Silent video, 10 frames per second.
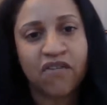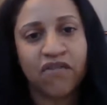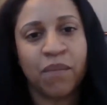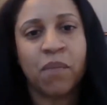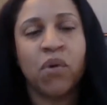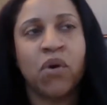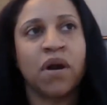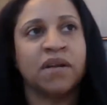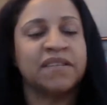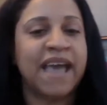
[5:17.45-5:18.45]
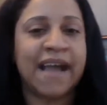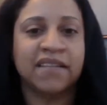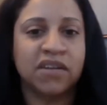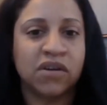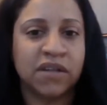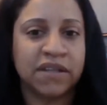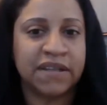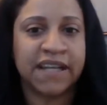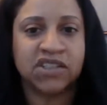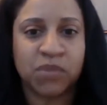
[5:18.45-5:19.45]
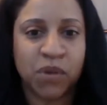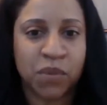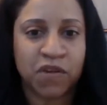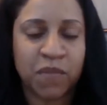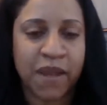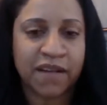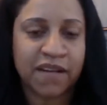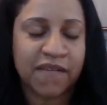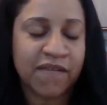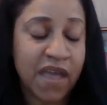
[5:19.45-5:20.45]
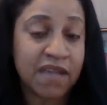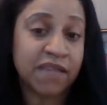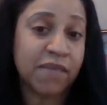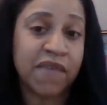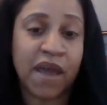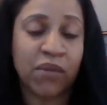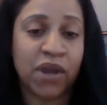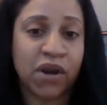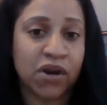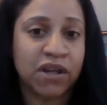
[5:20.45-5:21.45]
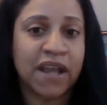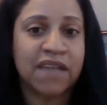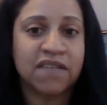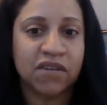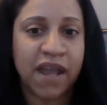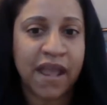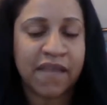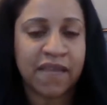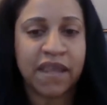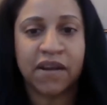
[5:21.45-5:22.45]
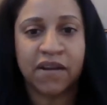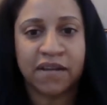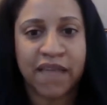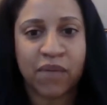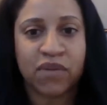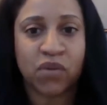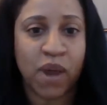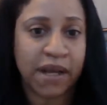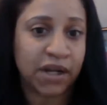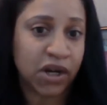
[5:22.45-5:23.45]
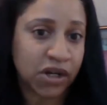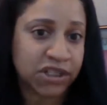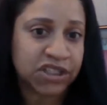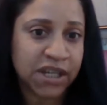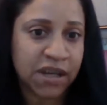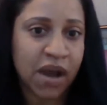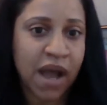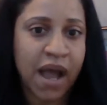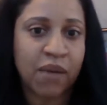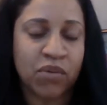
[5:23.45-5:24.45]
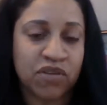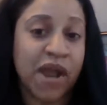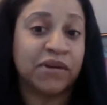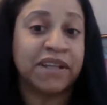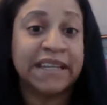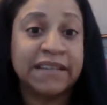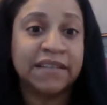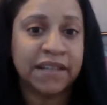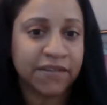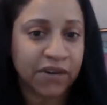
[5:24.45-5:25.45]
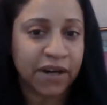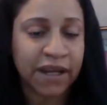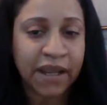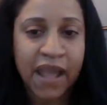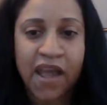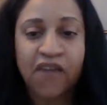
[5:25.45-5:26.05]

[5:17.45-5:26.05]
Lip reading: From a more tactical and tangible perspective, something that we heard yesterday in the hearings that was quite encouraging was around e-delivery.